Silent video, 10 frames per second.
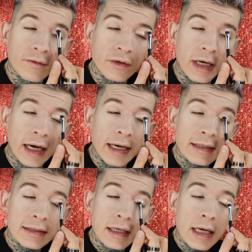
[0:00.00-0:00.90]
the
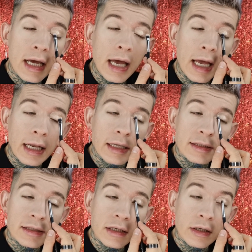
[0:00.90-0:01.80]
eyes, and
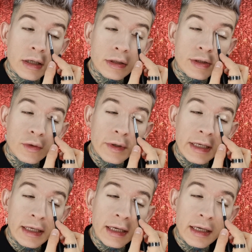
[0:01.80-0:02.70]
it's
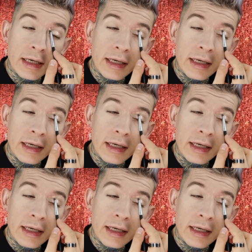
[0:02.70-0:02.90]
doing